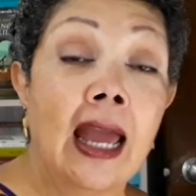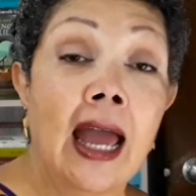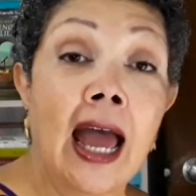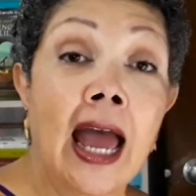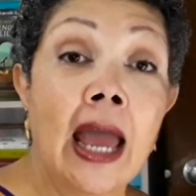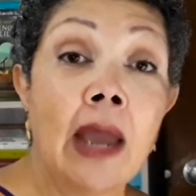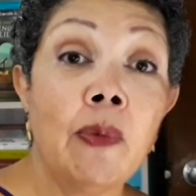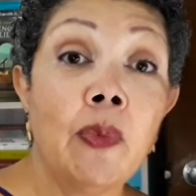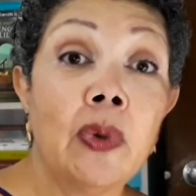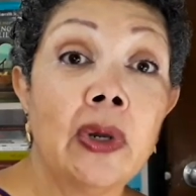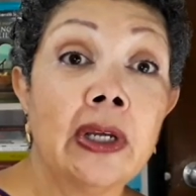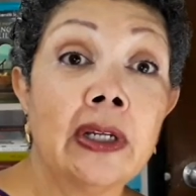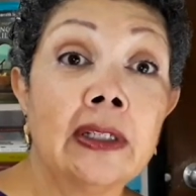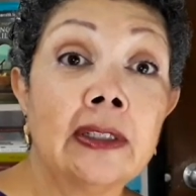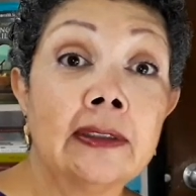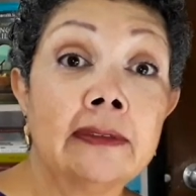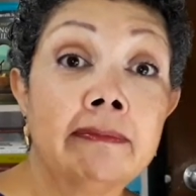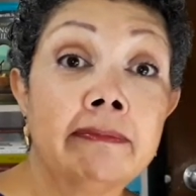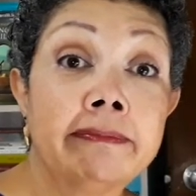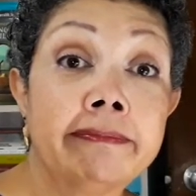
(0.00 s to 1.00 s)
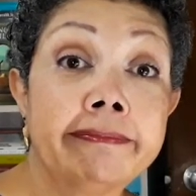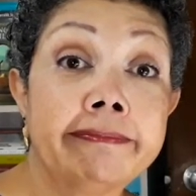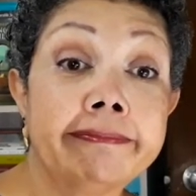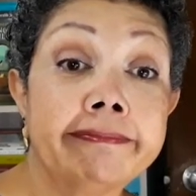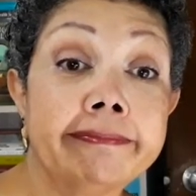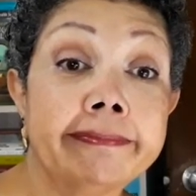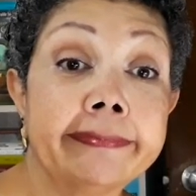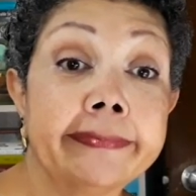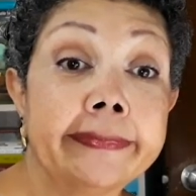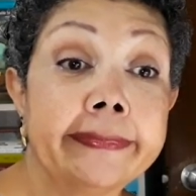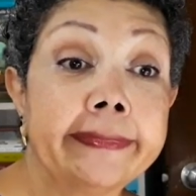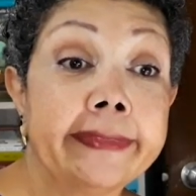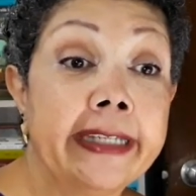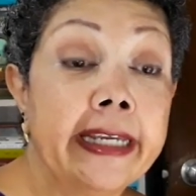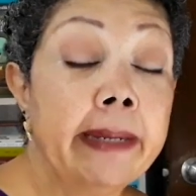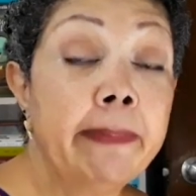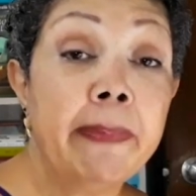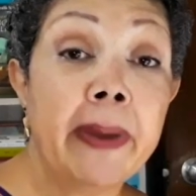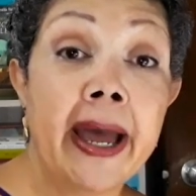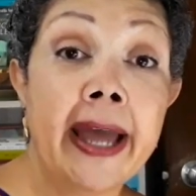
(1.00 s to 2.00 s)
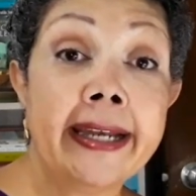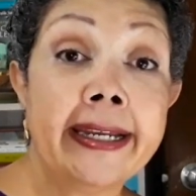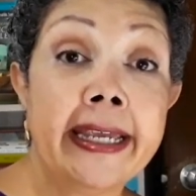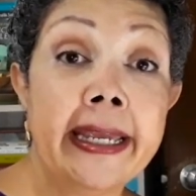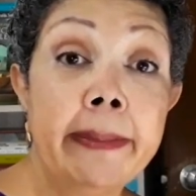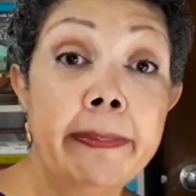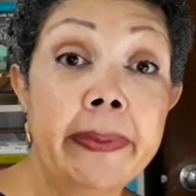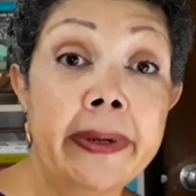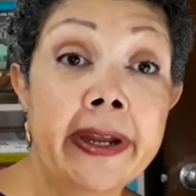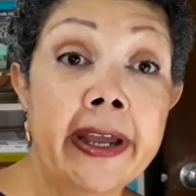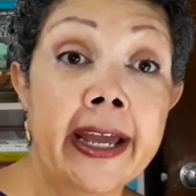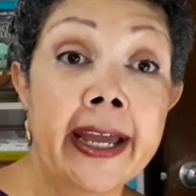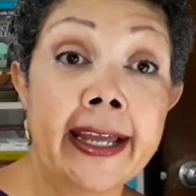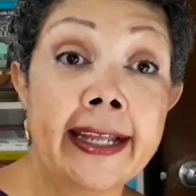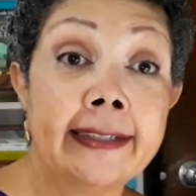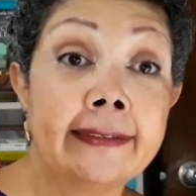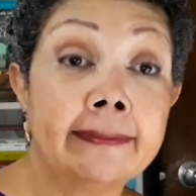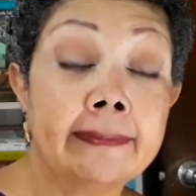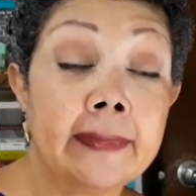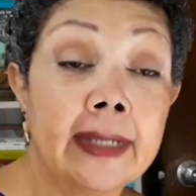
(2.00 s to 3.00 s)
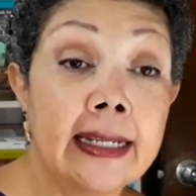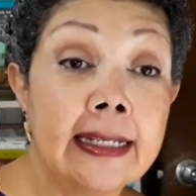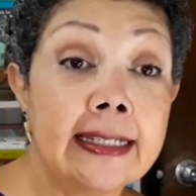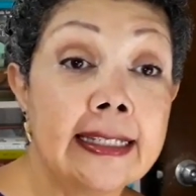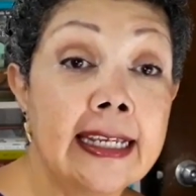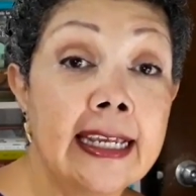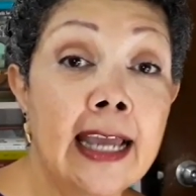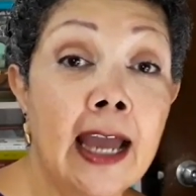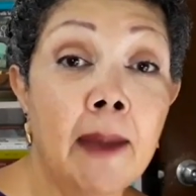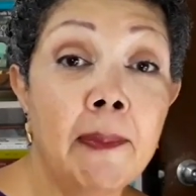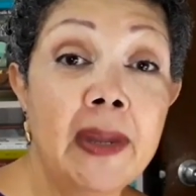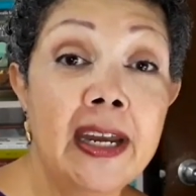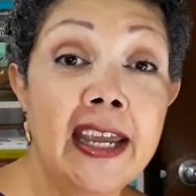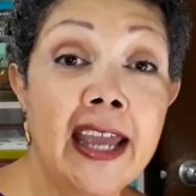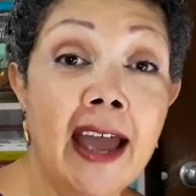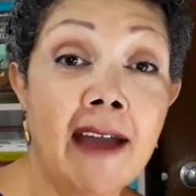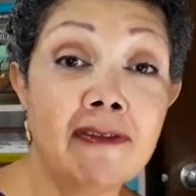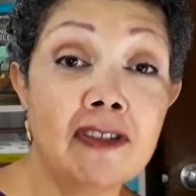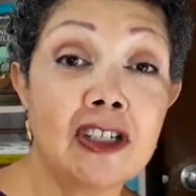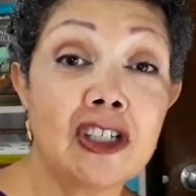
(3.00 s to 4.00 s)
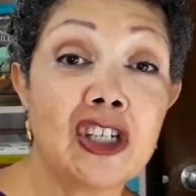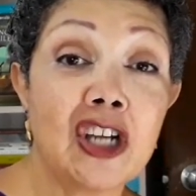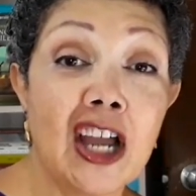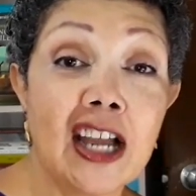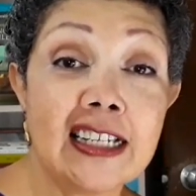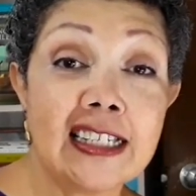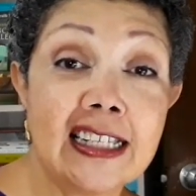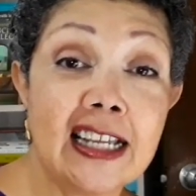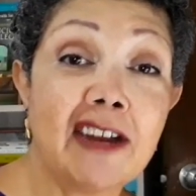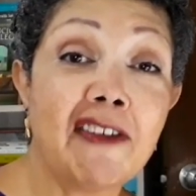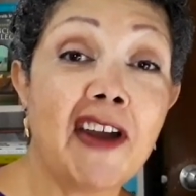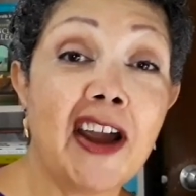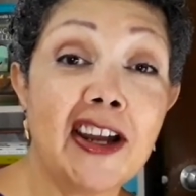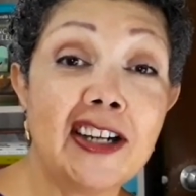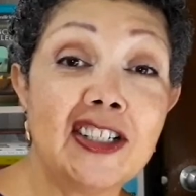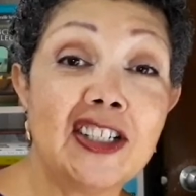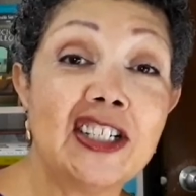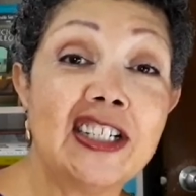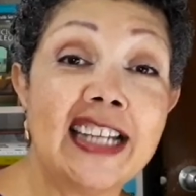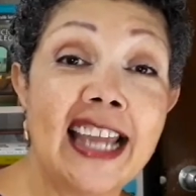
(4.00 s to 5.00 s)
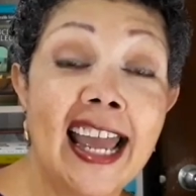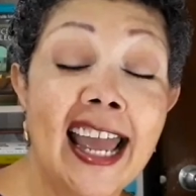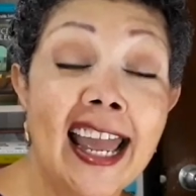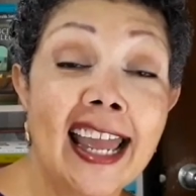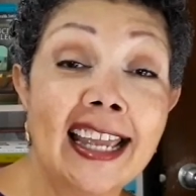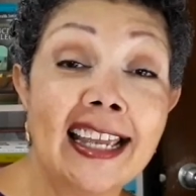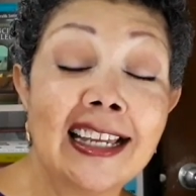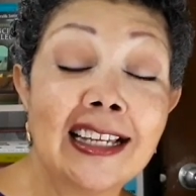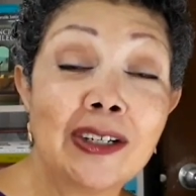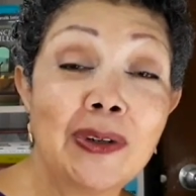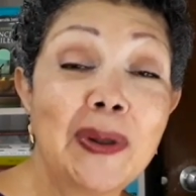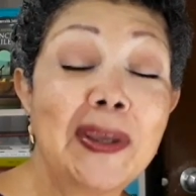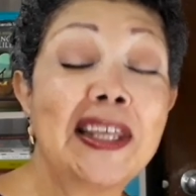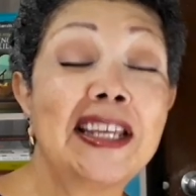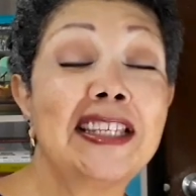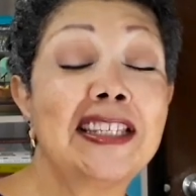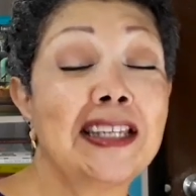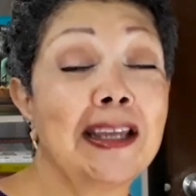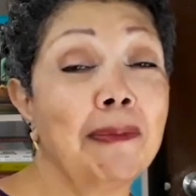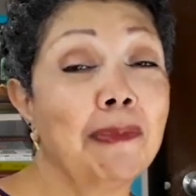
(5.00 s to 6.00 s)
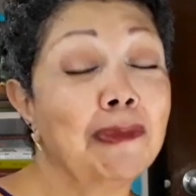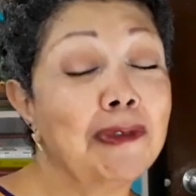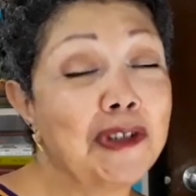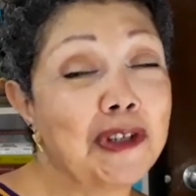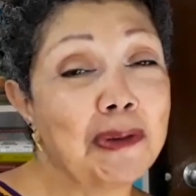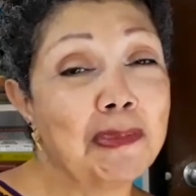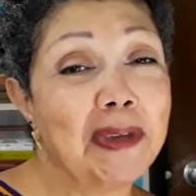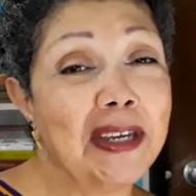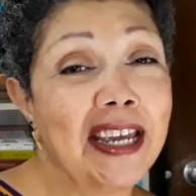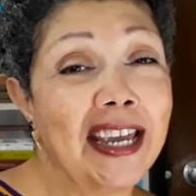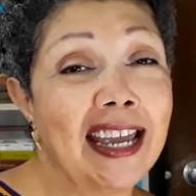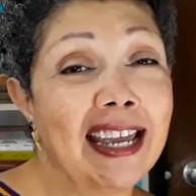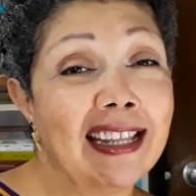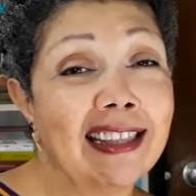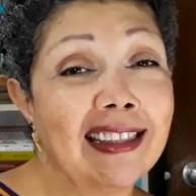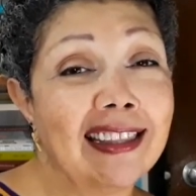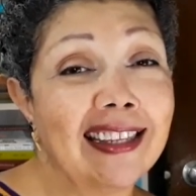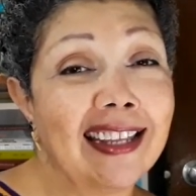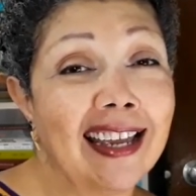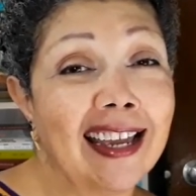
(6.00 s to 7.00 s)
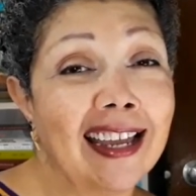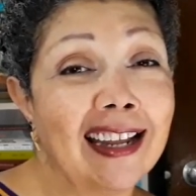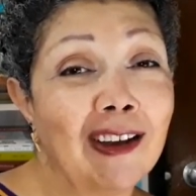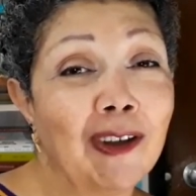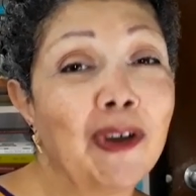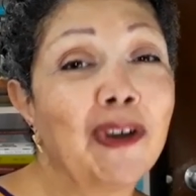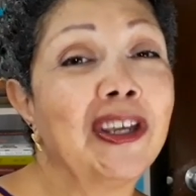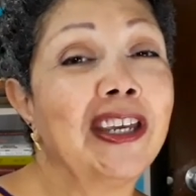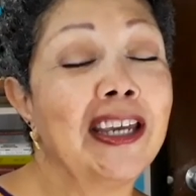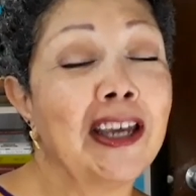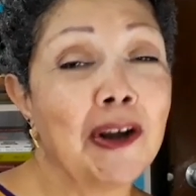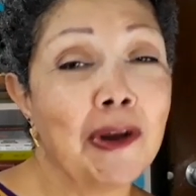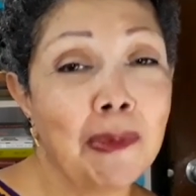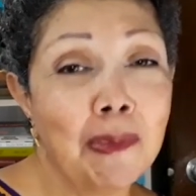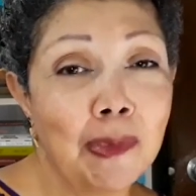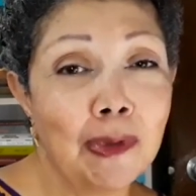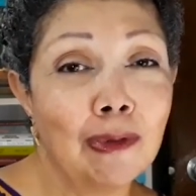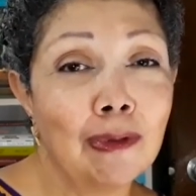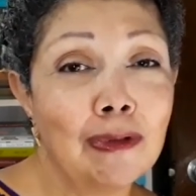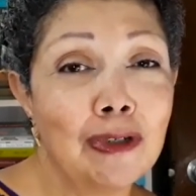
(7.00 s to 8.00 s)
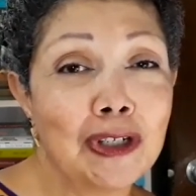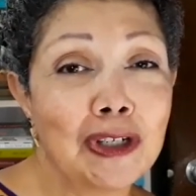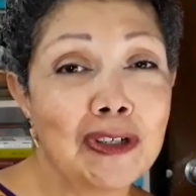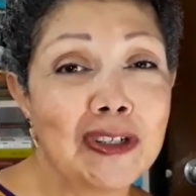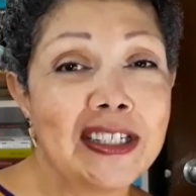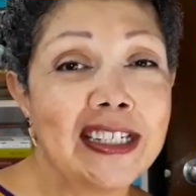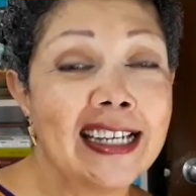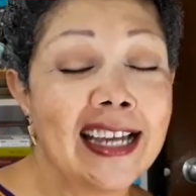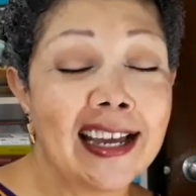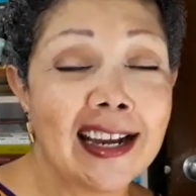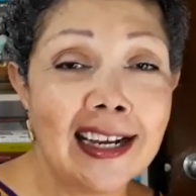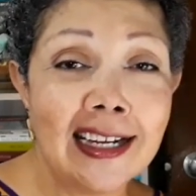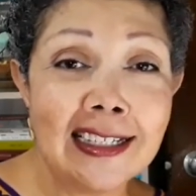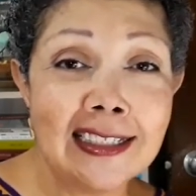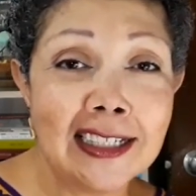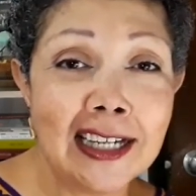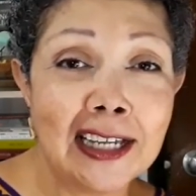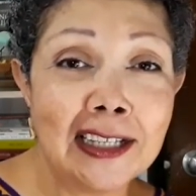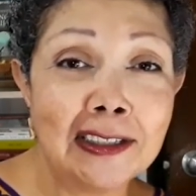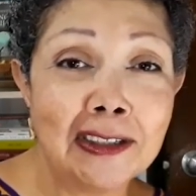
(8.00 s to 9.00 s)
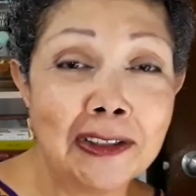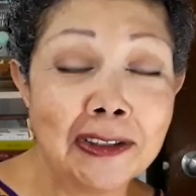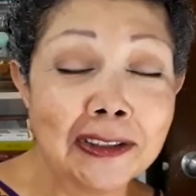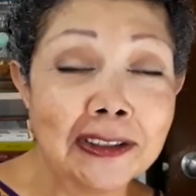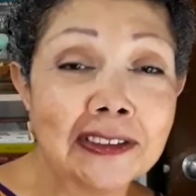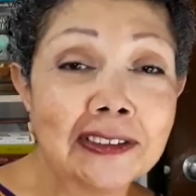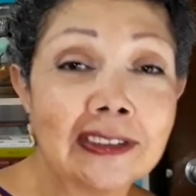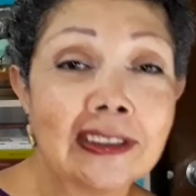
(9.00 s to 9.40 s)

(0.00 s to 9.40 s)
I will keep on keeping on. Let's see how many aftershocks there are today. Cuídense mucho, mi gente. Los quiero mucho. Sigan leyendo.